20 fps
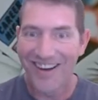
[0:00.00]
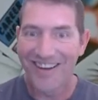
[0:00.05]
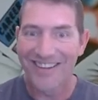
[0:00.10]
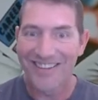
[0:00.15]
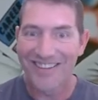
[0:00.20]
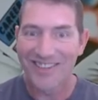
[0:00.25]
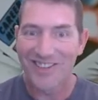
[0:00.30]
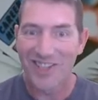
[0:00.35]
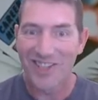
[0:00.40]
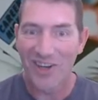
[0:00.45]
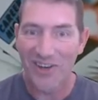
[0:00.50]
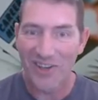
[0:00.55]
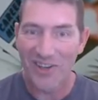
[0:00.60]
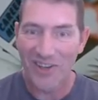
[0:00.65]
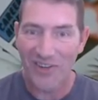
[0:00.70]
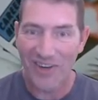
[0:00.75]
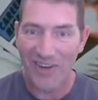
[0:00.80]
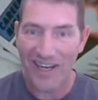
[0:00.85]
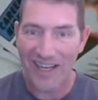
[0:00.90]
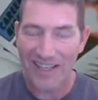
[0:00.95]
Jared
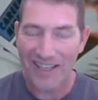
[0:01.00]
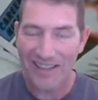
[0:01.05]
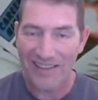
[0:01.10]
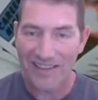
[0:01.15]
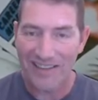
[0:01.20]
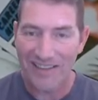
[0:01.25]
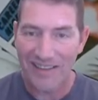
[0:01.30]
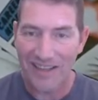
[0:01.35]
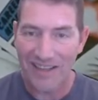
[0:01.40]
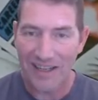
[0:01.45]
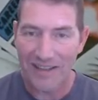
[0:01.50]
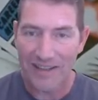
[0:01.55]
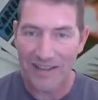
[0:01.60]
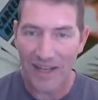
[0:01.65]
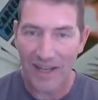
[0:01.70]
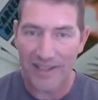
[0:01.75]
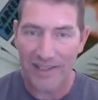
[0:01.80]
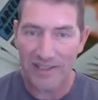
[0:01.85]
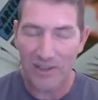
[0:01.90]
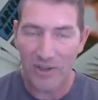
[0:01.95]
Duran.
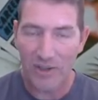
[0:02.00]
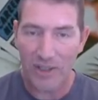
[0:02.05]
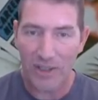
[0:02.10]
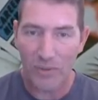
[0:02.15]
Nice looking